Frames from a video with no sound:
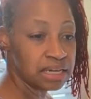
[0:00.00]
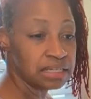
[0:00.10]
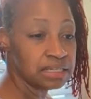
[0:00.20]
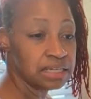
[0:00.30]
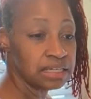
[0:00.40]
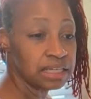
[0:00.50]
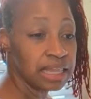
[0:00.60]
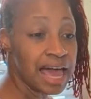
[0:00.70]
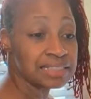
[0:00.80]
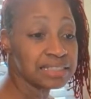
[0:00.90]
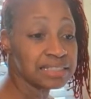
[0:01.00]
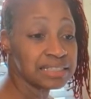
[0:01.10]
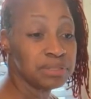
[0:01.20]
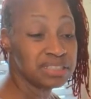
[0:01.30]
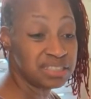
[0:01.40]
And in the last
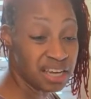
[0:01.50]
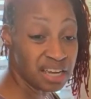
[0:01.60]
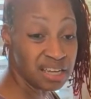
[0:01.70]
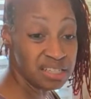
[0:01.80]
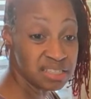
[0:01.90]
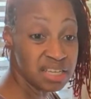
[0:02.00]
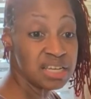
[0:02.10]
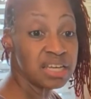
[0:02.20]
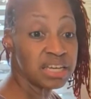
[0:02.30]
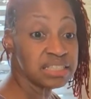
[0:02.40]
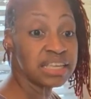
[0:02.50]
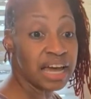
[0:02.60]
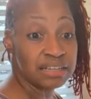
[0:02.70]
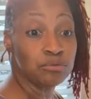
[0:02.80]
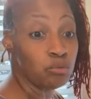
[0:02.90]
couple of days, it's
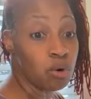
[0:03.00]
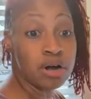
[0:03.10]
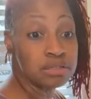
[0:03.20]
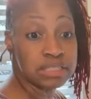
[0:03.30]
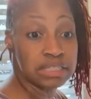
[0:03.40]
gotten worse.